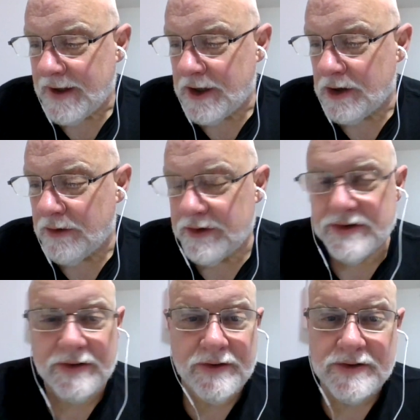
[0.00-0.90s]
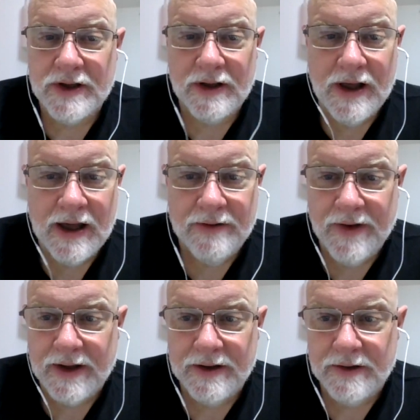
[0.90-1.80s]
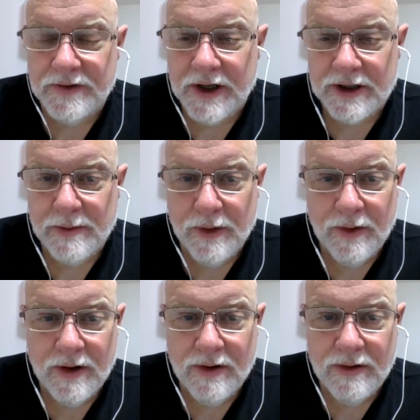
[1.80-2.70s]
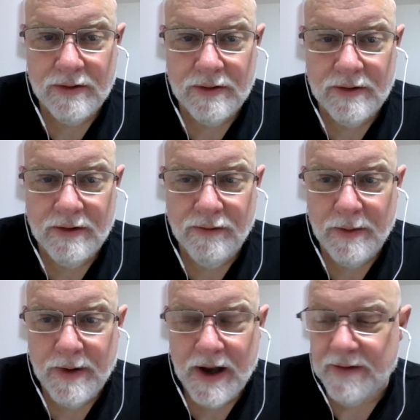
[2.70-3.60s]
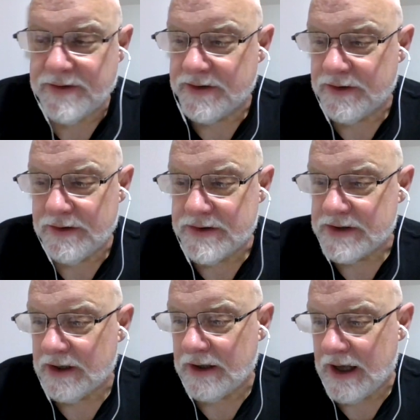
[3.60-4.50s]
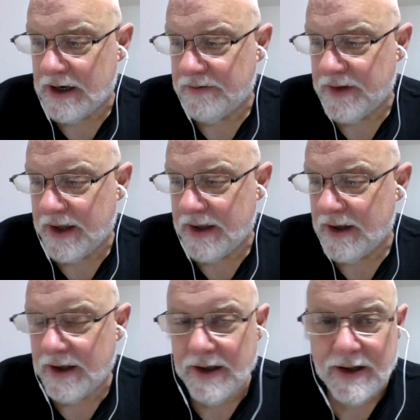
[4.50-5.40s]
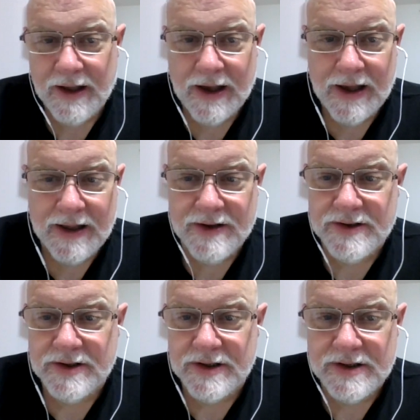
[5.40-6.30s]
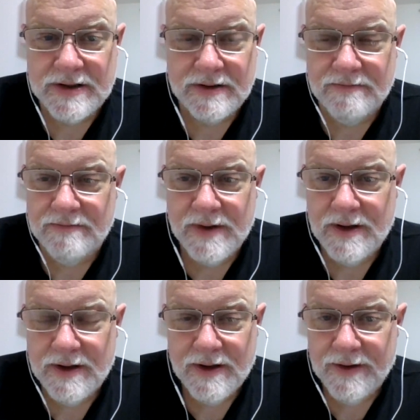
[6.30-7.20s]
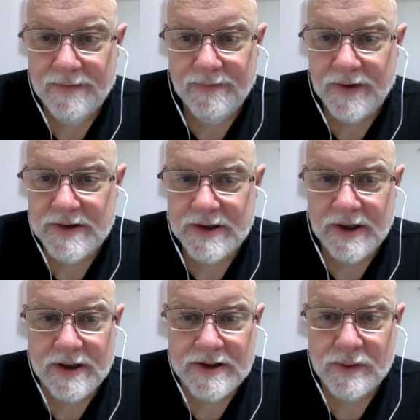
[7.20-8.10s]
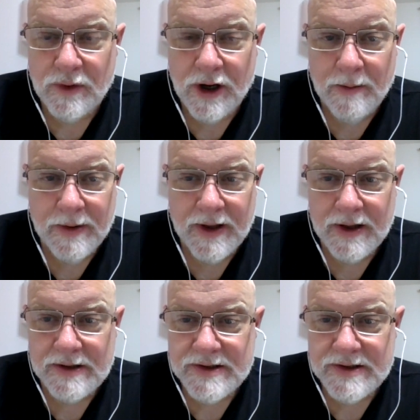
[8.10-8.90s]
you know there's there's a lot of Island of Dr. Moreau ripoffs. There's a lot of like a, a guy is just fishing in a swamp and